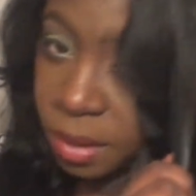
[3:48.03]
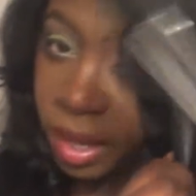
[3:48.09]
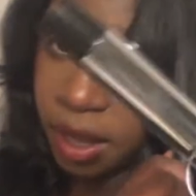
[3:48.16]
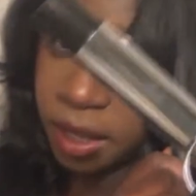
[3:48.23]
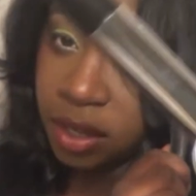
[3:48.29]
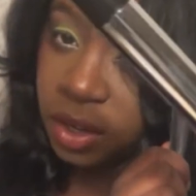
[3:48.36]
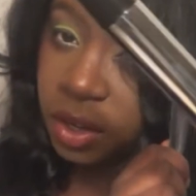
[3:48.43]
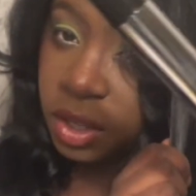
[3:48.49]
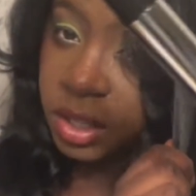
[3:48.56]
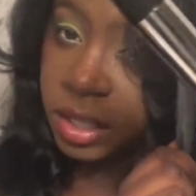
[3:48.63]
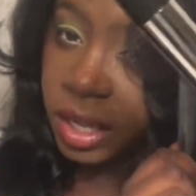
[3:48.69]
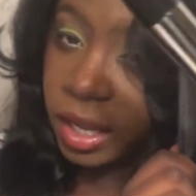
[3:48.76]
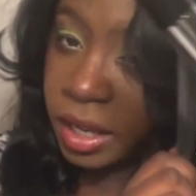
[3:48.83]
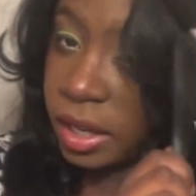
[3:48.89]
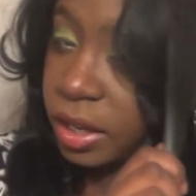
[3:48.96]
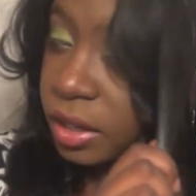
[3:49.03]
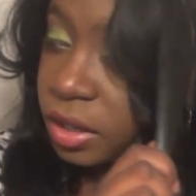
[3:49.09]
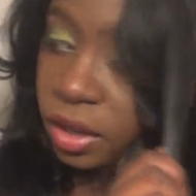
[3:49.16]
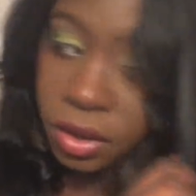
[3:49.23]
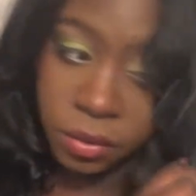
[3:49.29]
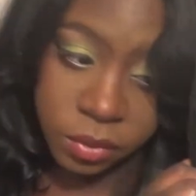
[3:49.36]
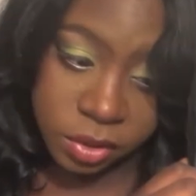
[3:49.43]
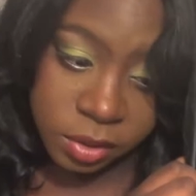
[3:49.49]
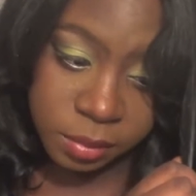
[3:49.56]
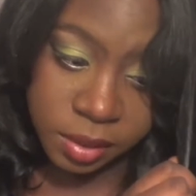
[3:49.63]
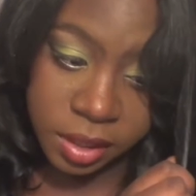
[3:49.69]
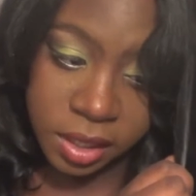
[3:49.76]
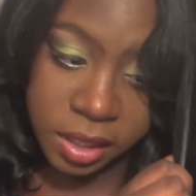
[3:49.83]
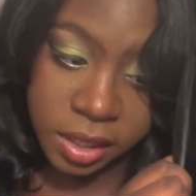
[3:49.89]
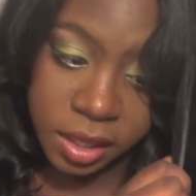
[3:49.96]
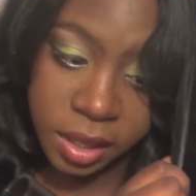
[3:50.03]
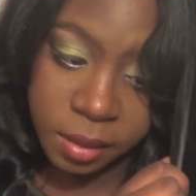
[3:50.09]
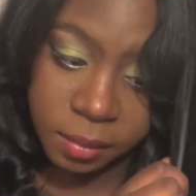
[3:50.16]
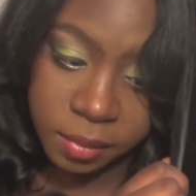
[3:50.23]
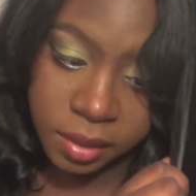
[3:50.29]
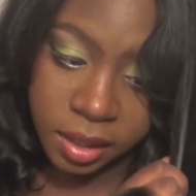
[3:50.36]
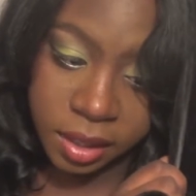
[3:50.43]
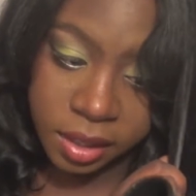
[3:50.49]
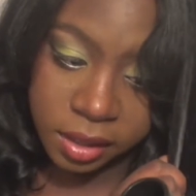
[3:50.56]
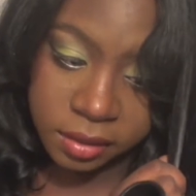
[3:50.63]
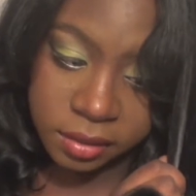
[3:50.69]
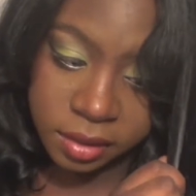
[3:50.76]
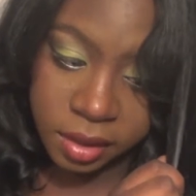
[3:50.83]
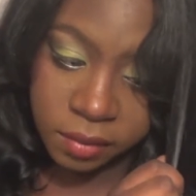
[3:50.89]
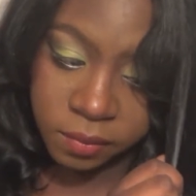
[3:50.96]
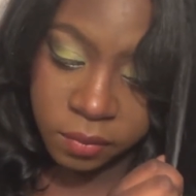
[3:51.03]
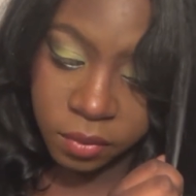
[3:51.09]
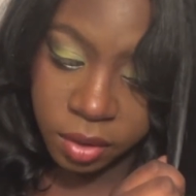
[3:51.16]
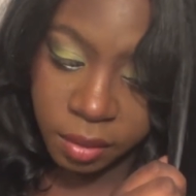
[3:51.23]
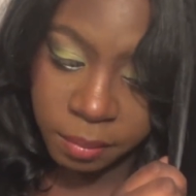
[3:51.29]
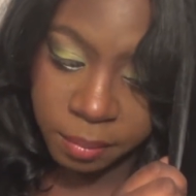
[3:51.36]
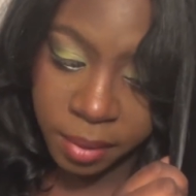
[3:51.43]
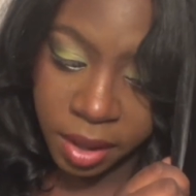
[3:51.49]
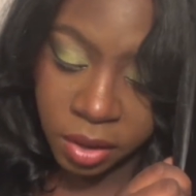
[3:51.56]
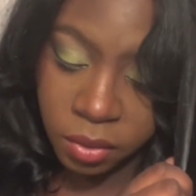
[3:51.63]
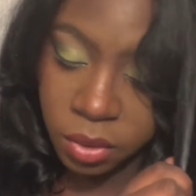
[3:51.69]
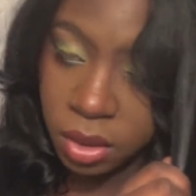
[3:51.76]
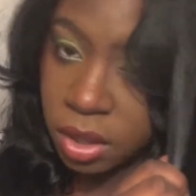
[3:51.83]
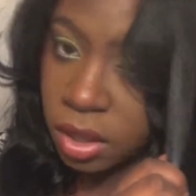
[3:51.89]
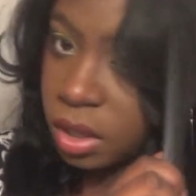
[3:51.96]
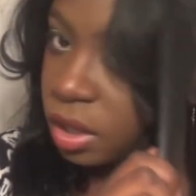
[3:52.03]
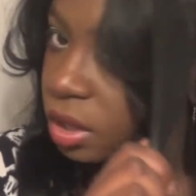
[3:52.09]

my curling iron, which has been heating up, like I said, for about